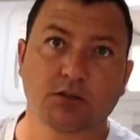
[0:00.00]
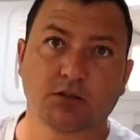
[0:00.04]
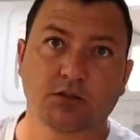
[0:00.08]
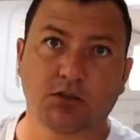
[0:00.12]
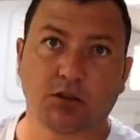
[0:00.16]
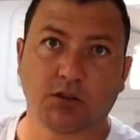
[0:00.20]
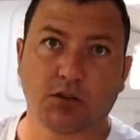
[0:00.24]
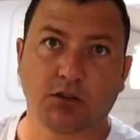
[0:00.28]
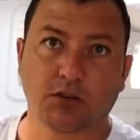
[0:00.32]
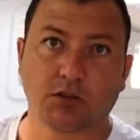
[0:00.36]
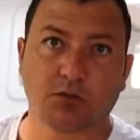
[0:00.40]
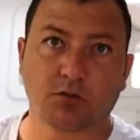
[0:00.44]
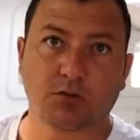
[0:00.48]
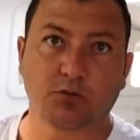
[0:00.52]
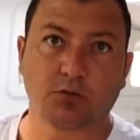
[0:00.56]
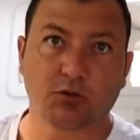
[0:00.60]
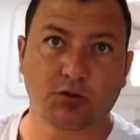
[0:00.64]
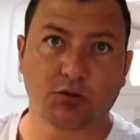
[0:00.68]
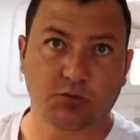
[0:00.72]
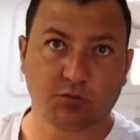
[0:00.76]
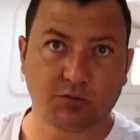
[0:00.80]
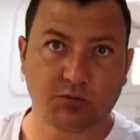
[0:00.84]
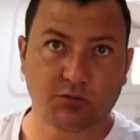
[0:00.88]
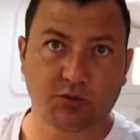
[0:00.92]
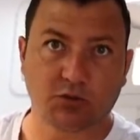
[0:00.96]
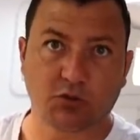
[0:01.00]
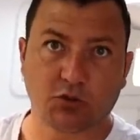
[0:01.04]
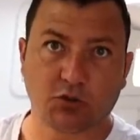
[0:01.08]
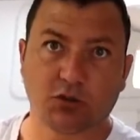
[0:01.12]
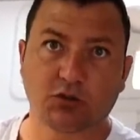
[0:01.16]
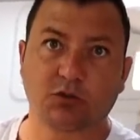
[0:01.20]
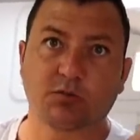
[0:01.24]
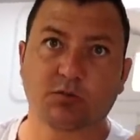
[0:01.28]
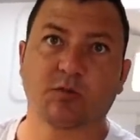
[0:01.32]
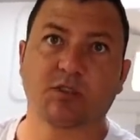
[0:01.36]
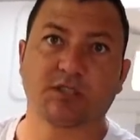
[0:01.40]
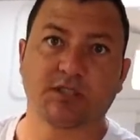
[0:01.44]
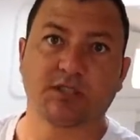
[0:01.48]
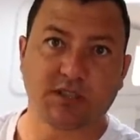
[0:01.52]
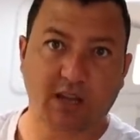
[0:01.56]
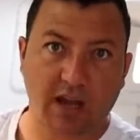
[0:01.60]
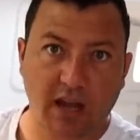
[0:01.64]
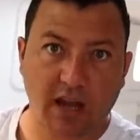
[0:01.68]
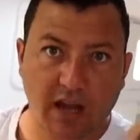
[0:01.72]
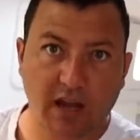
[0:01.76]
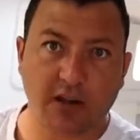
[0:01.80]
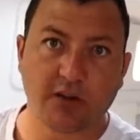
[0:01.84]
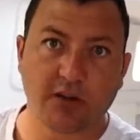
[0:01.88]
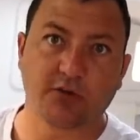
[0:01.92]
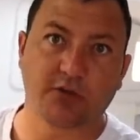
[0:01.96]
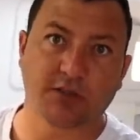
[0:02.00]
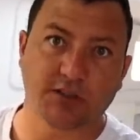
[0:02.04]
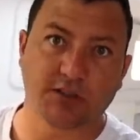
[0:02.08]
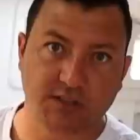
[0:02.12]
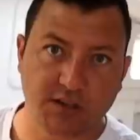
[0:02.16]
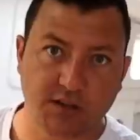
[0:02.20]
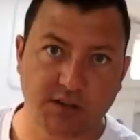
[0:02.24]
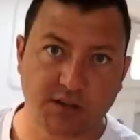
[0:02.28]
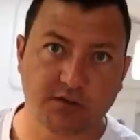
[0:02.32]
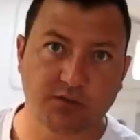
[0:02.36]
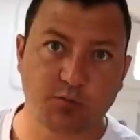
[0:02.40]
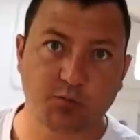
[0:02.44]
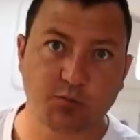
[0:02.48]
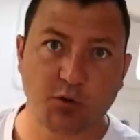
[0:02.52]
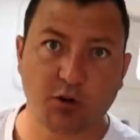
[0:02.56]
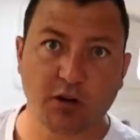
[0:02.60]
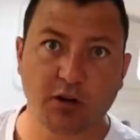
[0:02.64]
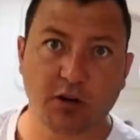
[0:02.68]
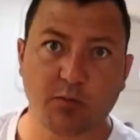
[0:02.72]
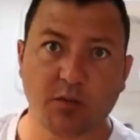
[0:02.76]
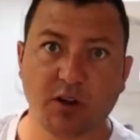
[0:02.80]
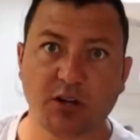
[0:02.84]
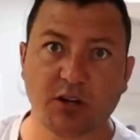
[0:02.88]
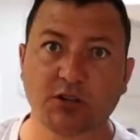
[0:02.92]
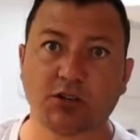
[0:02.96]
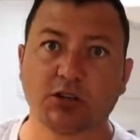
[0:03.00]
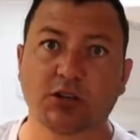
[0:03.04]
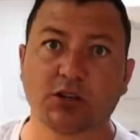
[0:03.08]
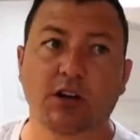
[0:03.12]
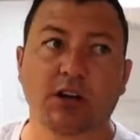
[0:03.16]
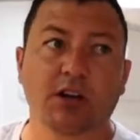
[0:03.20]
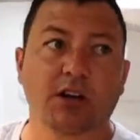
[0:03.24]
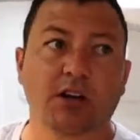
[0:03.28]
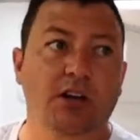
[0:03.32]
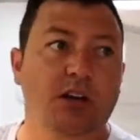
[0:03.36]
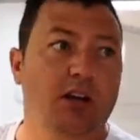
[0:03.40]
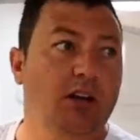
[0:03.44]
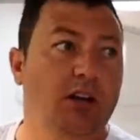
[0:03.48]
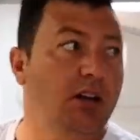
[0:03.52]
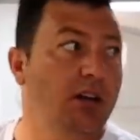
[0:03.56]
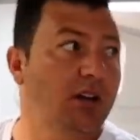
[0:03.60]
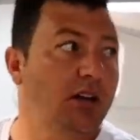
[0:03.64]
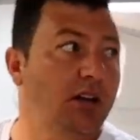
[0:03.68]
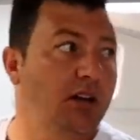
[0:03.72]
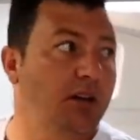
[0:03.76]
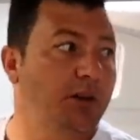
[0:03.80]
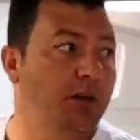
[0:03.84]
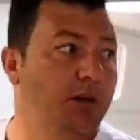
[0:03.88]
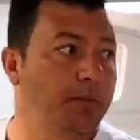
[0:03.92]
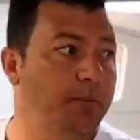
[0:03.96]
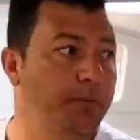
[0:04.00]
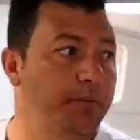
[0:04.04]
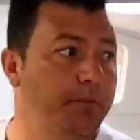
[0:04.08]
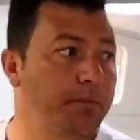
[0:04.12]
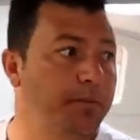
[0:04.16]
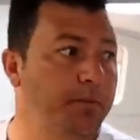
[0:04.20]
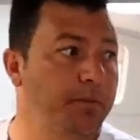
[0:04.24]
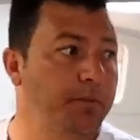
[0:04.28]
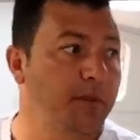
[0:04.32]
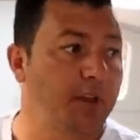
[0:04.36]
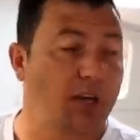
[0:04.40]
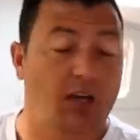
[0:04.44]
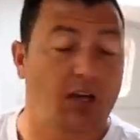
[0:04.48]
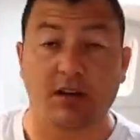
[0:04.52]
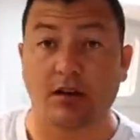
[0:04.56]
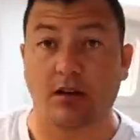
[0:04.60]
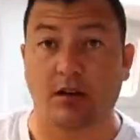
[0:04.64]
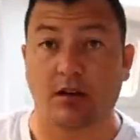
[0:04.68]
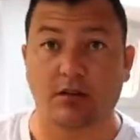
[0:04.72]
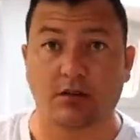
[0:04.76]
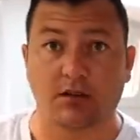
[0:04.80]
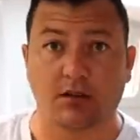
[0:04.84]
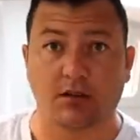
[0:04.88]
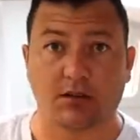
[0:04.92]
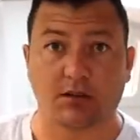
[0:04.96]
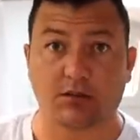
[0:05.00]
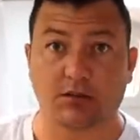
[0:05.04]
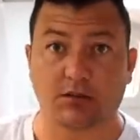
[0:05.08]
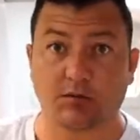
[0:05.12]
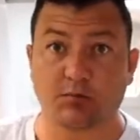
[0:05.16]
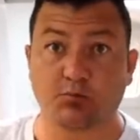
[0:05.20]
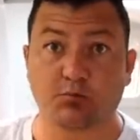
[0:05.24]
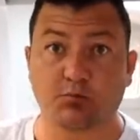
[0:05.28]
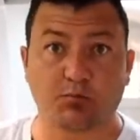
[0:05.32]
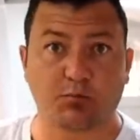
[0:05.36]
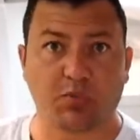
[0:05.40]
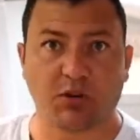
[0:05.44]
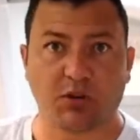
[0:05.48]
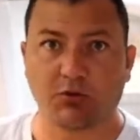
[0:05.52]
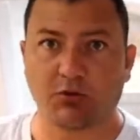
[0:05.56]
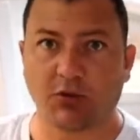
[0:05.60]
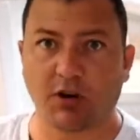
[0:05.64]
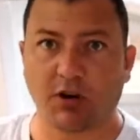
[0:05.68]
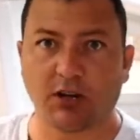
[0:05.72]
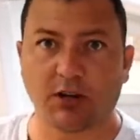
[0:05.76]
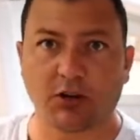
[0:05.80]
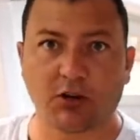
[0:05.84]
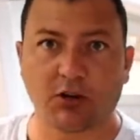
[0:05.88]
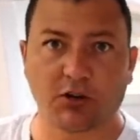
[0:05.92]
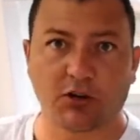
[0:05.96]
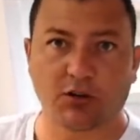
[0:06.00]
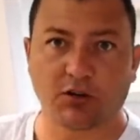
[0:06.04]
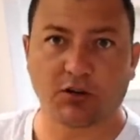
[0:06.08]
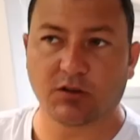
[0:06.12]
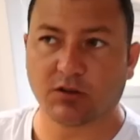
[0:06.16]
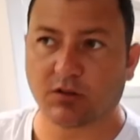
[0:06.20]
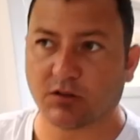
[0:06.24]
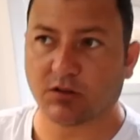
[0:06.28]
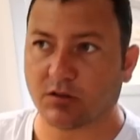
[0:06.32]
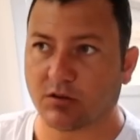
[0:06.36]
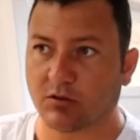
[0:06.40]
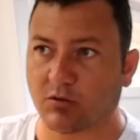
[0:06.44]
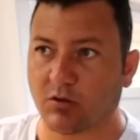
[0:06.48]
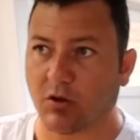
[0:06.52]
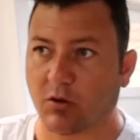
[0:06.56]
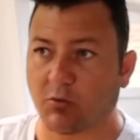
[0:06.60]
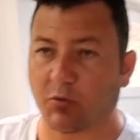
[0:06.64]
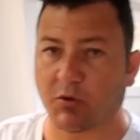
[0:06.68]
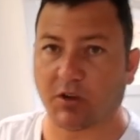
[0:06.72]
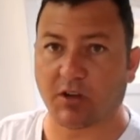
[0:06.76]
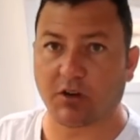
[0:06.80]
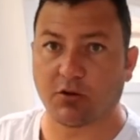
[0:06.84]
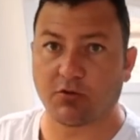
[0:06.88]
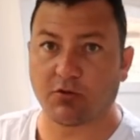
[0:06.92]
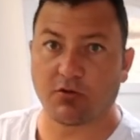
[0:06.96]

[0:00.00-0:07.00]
so which transmits and receives pretty much. And yeah, it's been really good, and we get